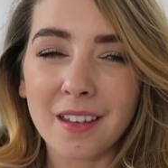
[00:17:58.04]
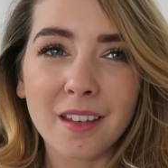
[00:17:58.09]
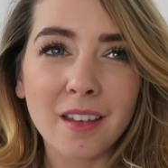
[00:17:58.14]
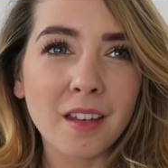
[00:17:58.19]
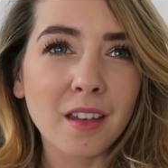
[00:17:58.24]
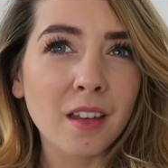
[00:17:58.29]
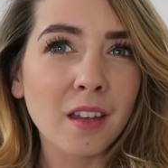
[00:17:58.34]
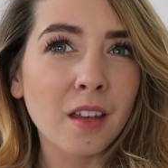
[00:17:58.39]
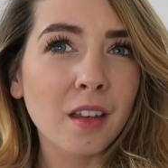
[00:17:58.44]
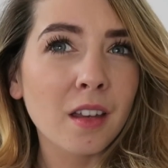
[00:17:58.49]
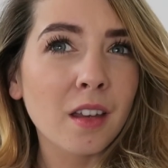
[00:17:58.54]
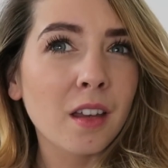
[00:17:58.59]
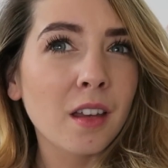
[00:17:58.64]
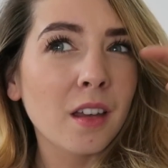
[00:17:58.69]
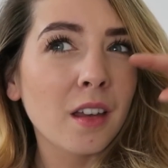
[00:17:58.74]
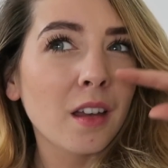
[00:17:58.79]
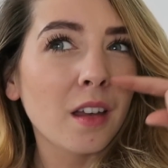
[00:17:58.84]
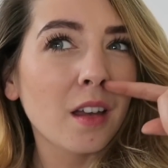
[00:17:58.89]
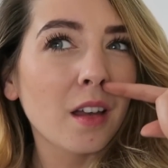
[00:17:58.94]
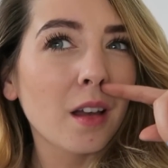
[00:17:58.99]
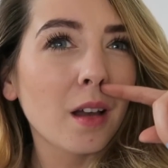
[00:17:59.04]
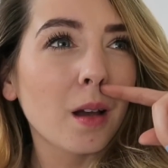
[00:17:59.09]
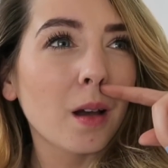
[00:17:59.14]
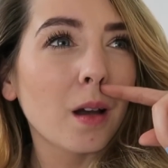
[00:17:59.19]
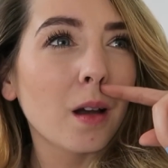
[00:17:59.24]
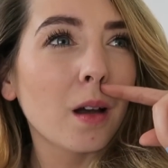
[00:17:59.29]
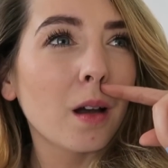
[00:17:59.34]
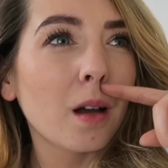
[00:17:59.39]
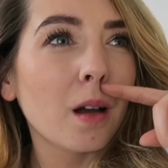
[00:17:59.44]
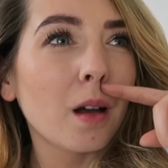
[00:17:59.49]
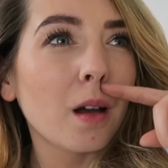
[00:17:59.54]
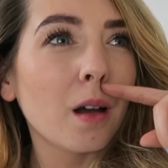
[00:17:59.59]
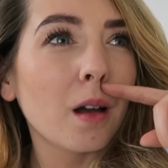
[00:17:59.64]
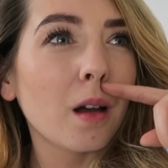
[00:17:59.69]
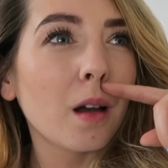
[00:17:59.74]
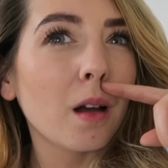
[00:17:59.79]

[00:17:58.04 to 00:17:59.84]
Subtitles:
(no one is talking)